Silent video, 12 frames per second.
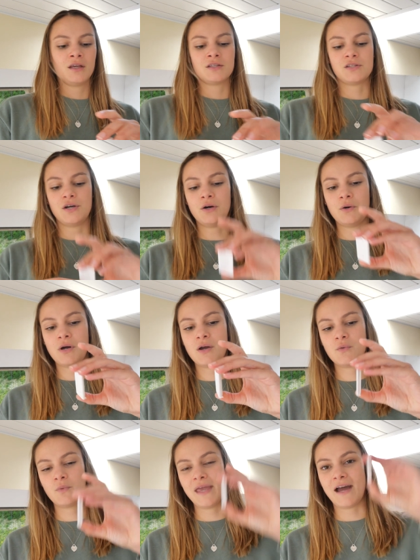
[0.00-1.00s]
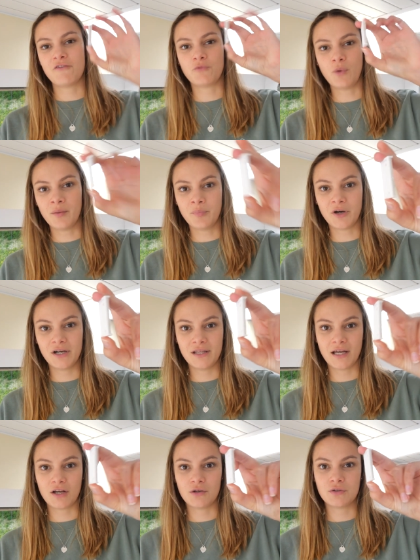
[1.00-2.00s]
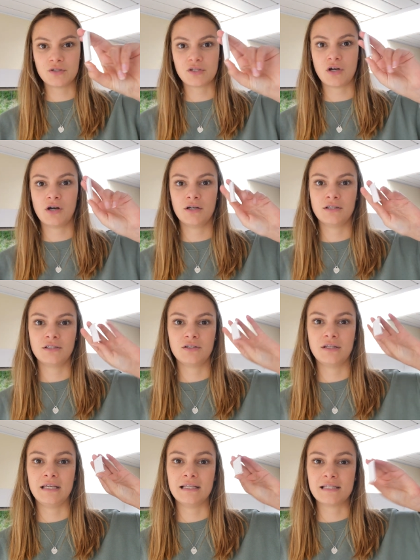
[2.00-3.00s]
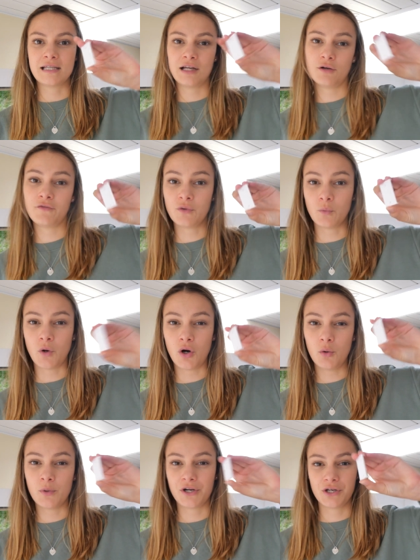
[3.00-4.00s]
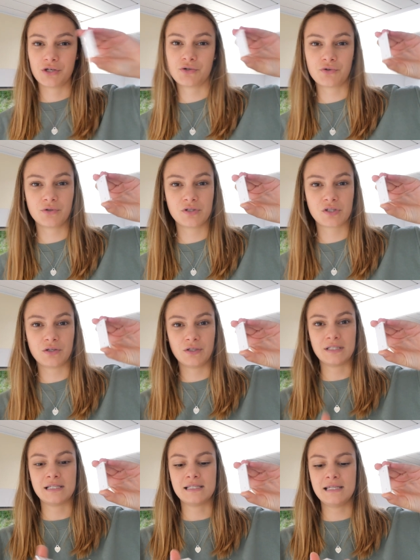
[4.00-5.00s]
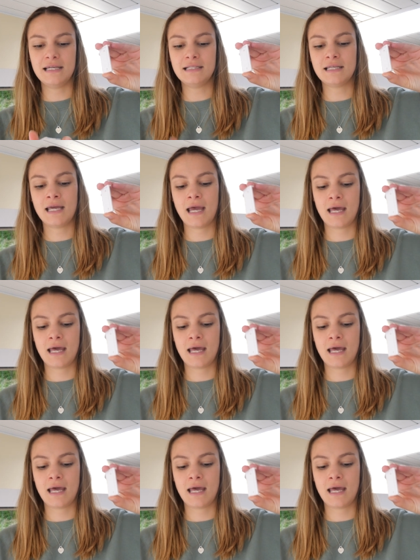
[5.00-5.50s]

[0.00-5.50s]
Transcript: So we have one part that goes on to the inside of the wall where your drawer is going to sit,